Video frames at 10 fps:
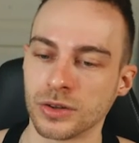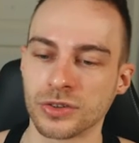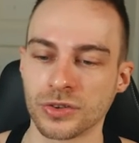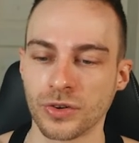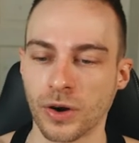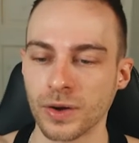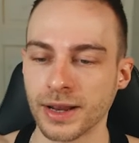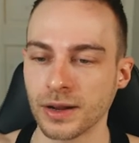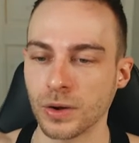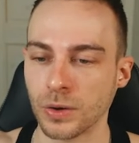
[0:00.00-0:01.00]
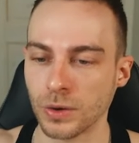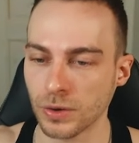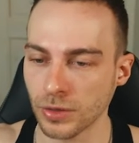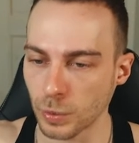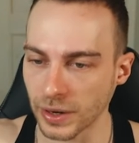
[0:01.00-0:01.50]
scrolling
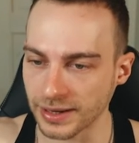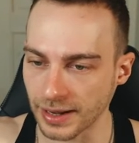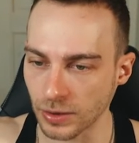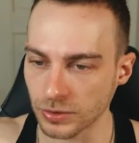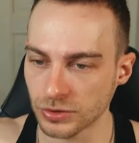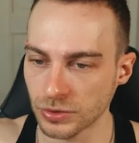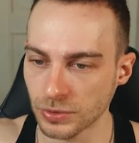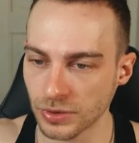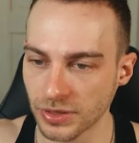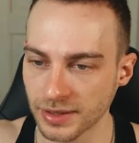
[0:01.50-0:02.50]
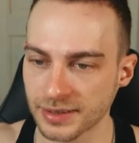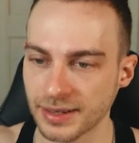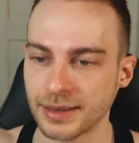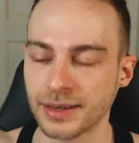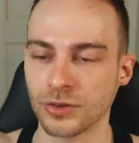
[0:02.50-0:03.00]
all the way down to this
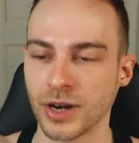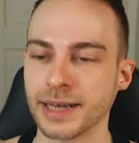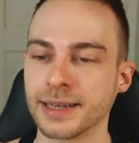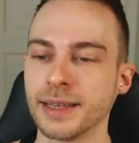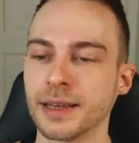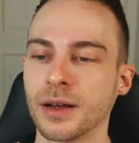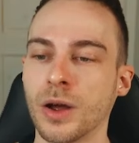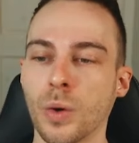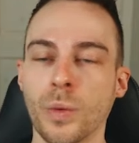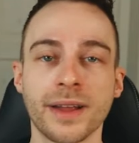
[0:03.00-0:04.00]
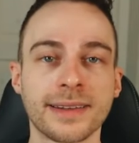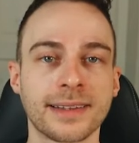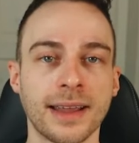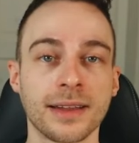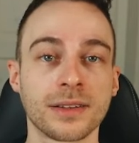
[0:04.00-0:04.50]
setting right here where it
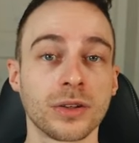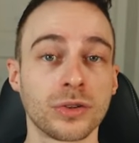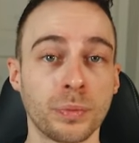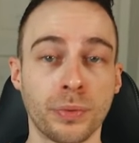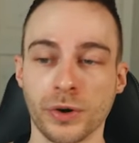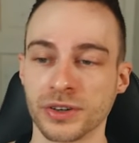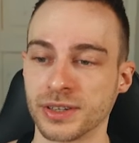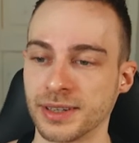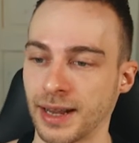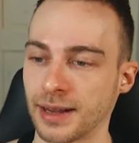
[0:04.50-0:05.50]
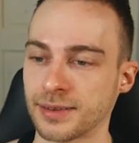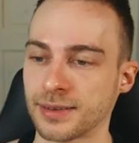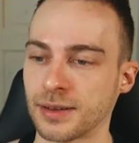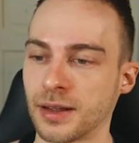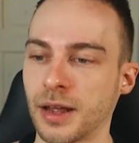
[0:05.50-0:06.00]
says support
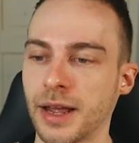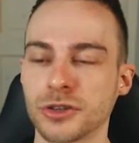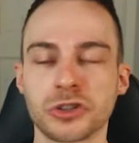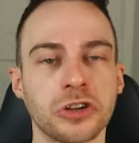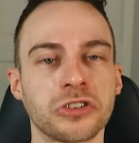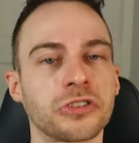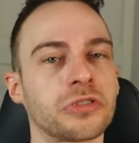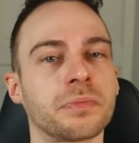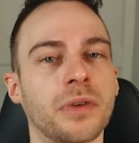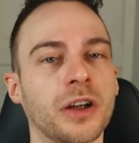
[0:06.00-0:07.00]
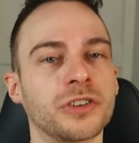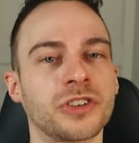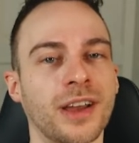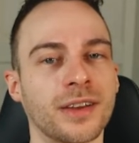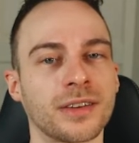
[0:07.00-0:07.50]
tags, and just
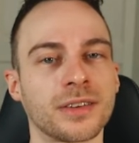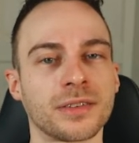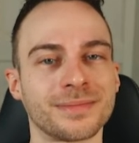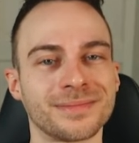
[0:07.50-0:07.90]
uncheck it.